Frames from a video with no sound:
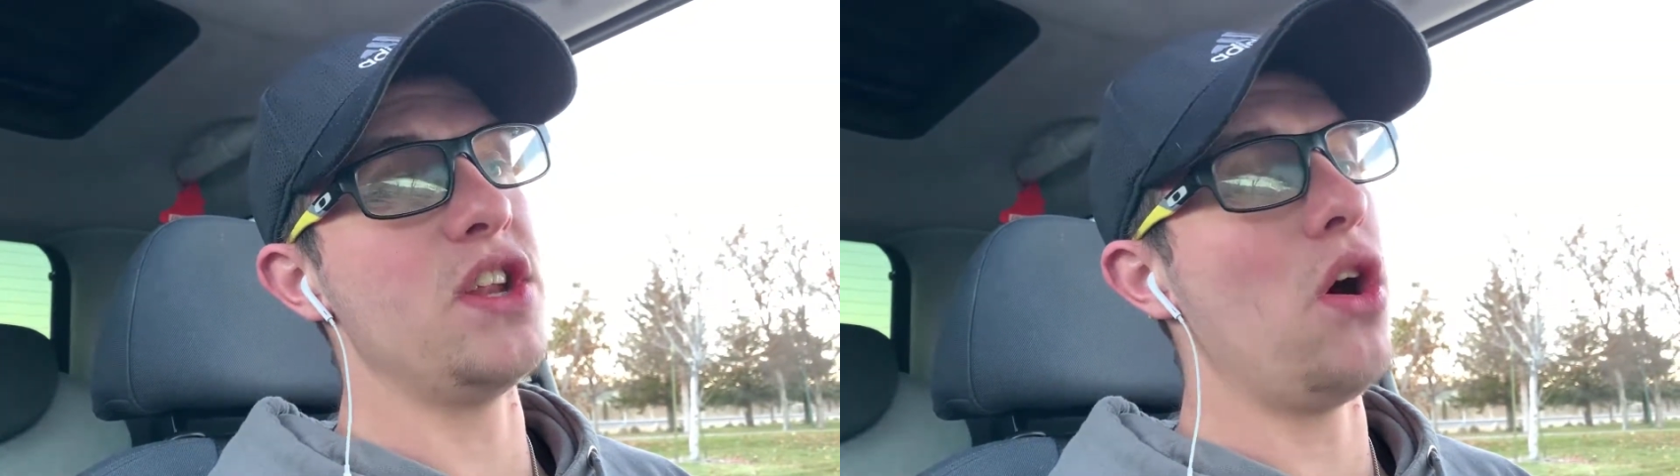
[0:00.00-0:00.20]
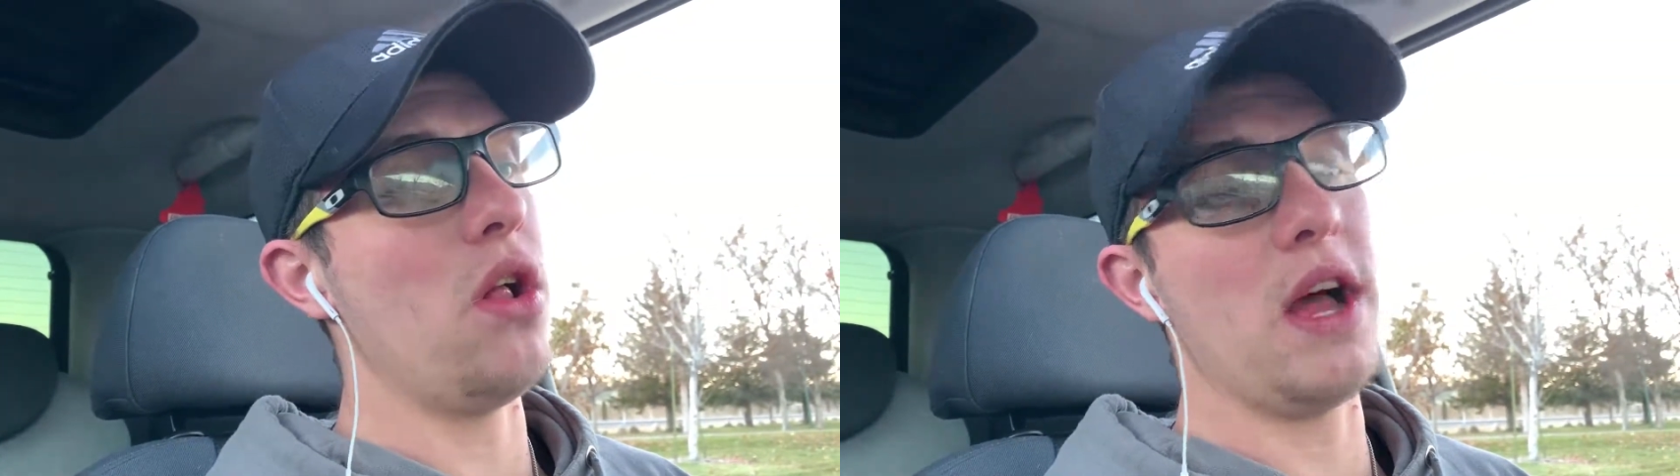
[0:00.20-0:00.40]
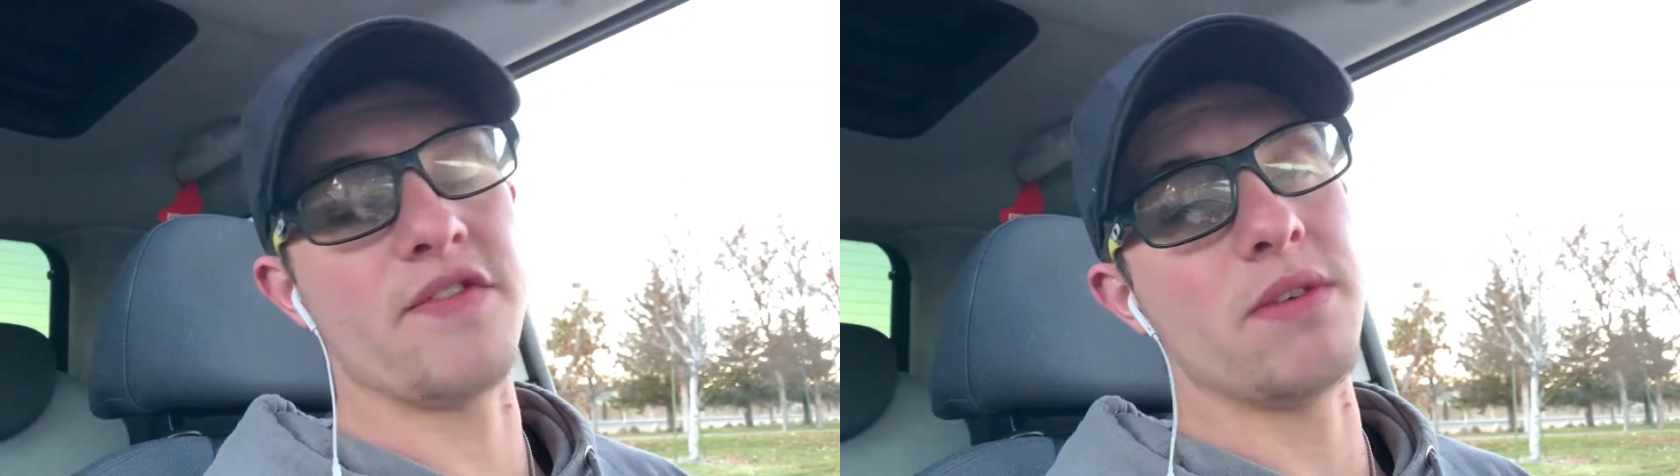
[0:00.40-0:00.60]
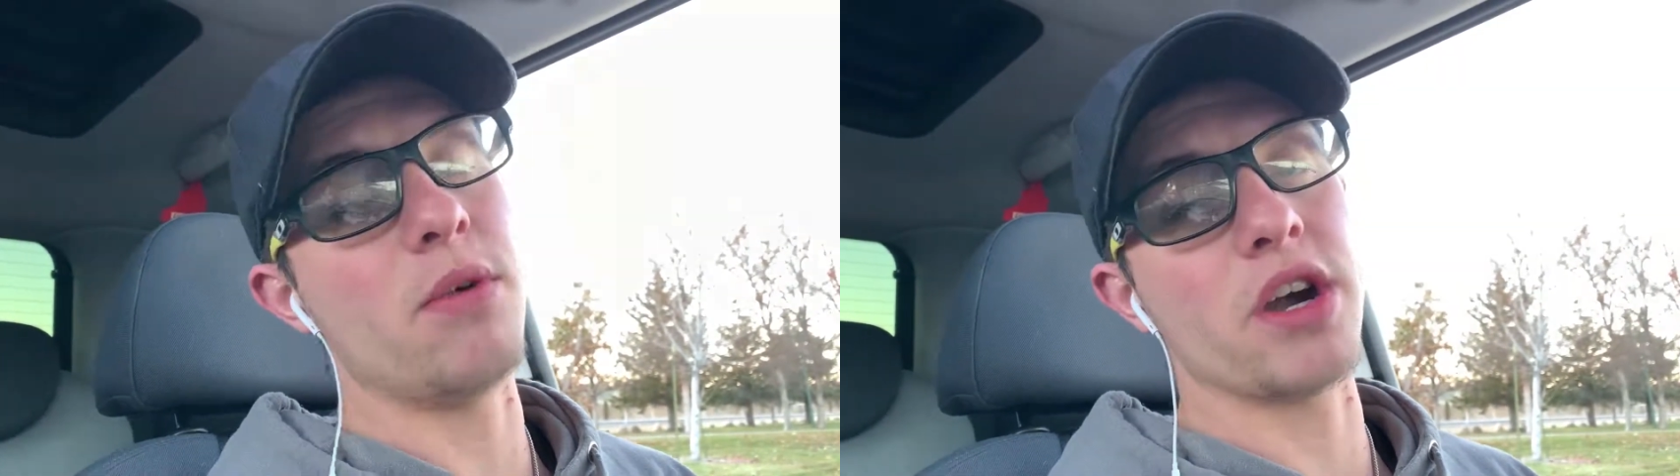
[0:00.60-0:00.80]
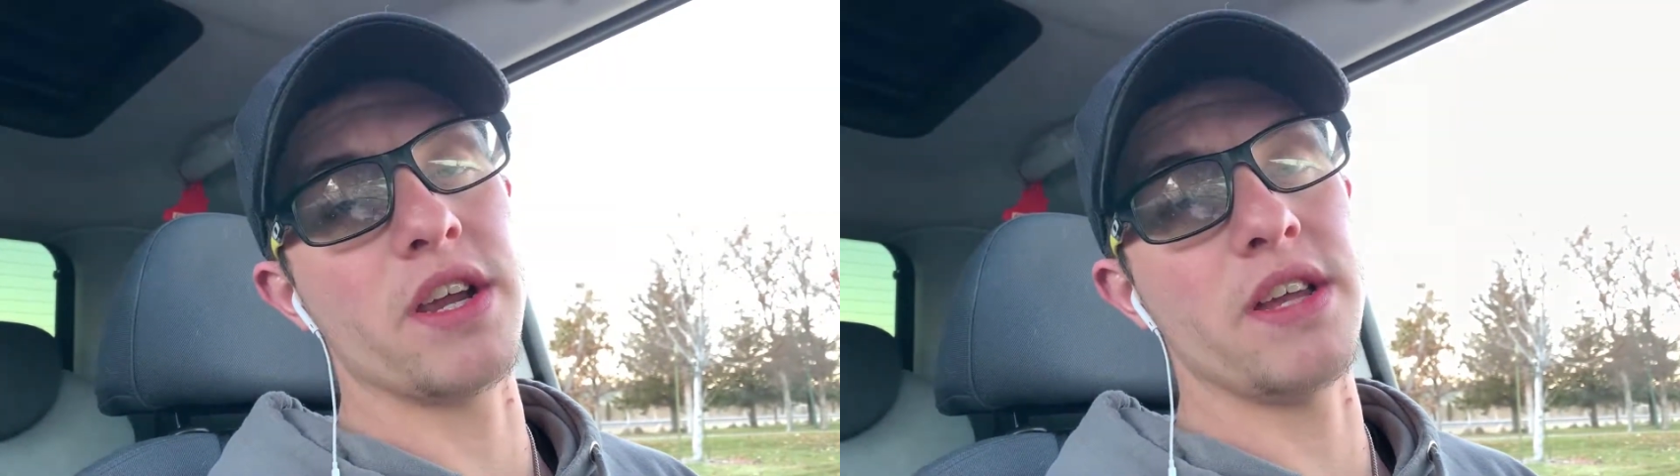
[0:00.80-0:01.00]
all
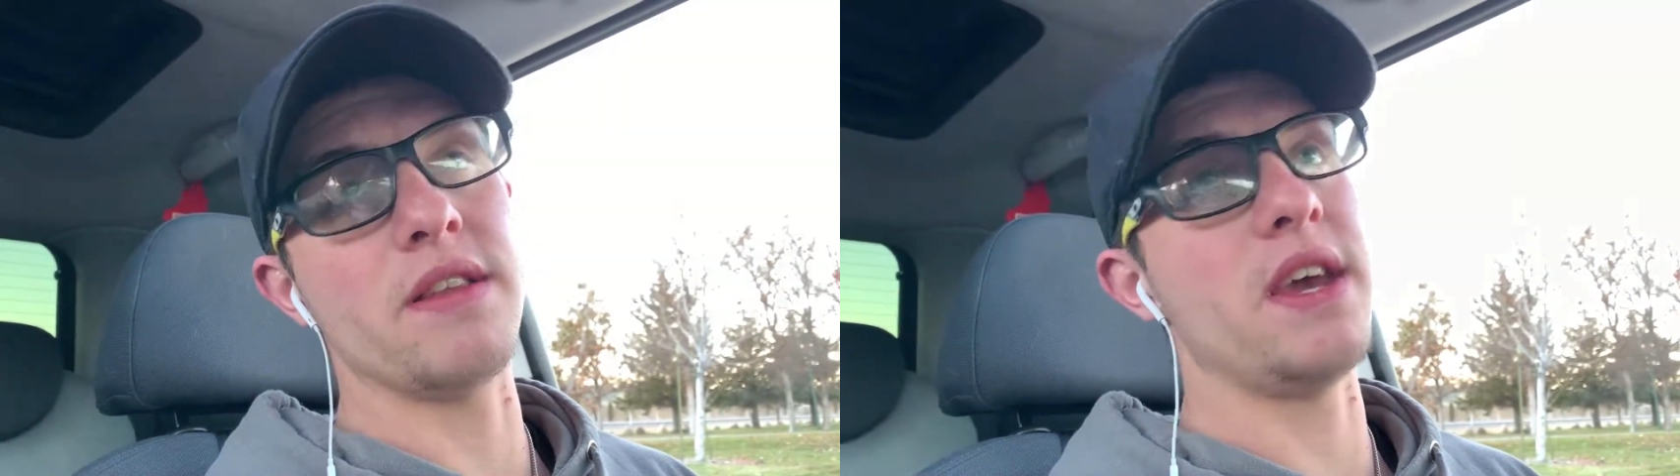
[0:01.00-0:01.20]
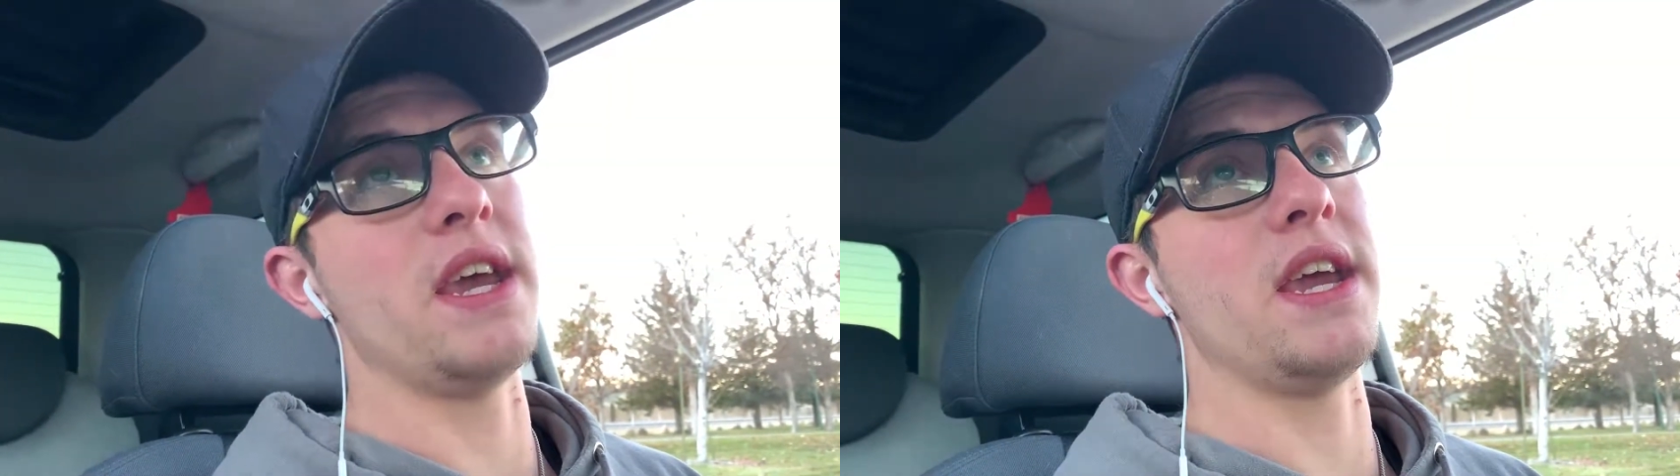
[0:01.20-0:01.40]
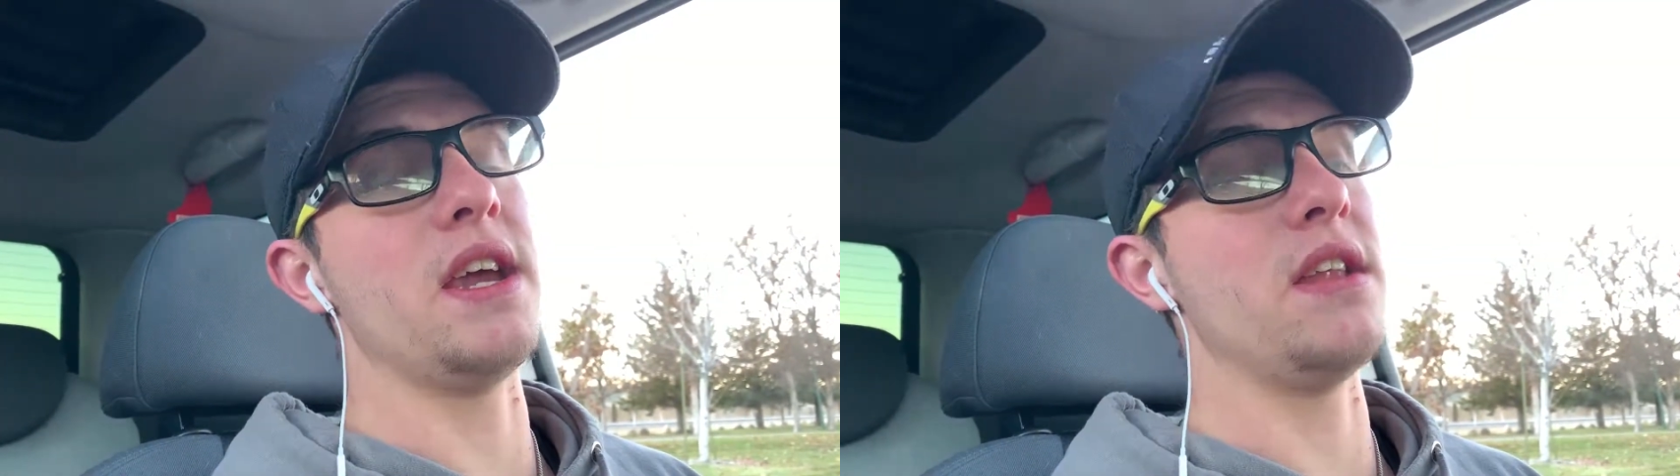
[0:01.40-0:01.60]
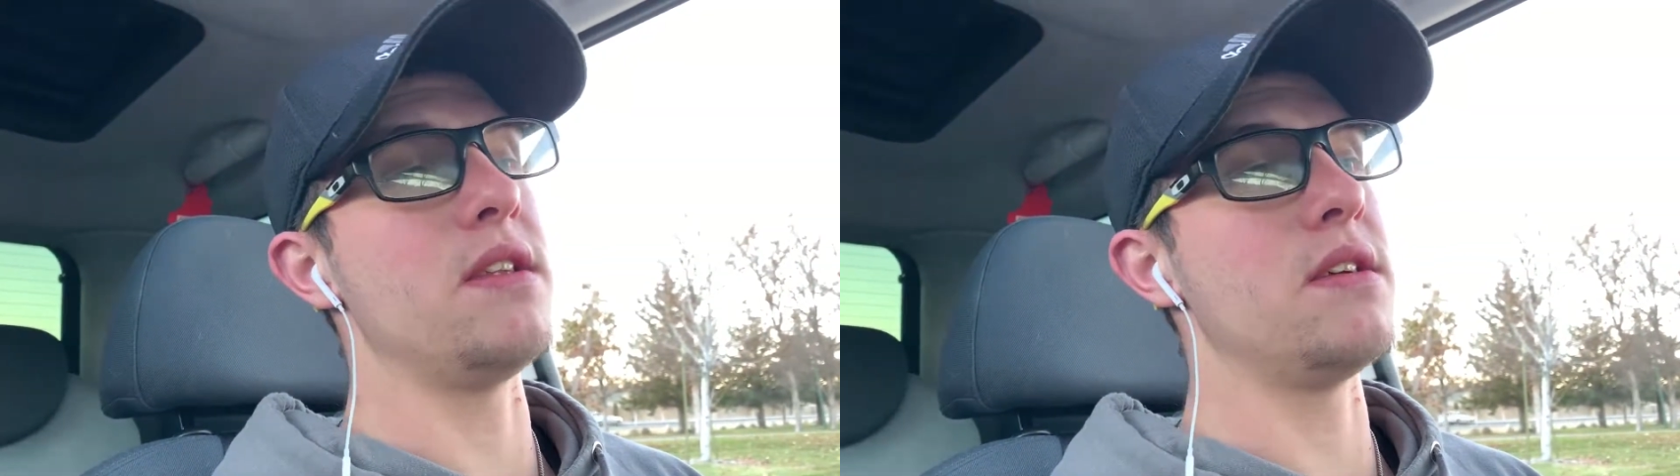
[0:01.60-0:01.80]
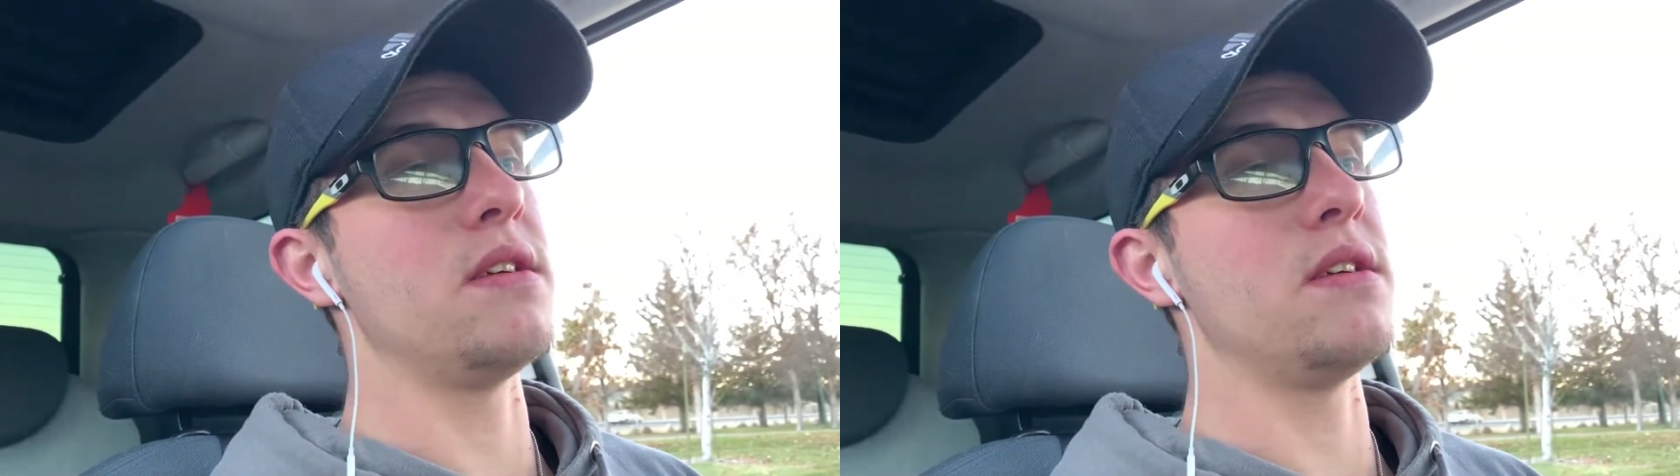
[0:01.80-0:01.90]
aftermarket,